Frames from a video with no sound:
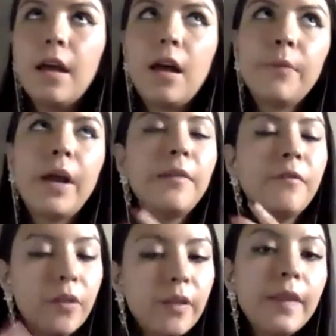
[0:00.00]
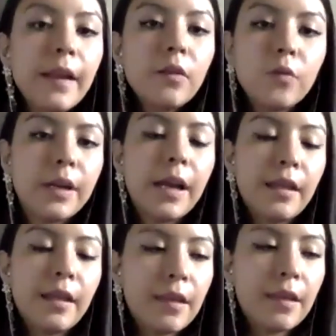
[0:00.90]
And for the second one, I
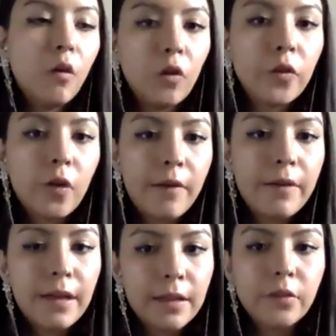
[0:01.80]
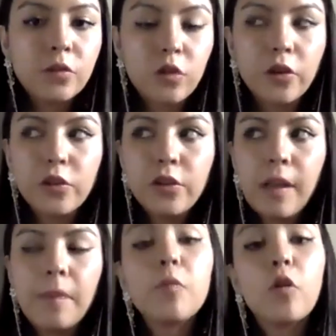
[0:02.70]
think also having a clear structure
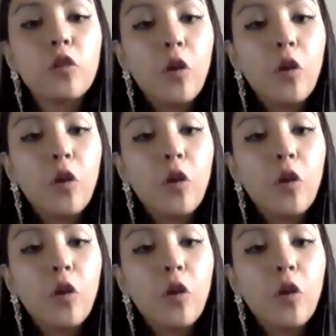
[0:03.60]
gives you more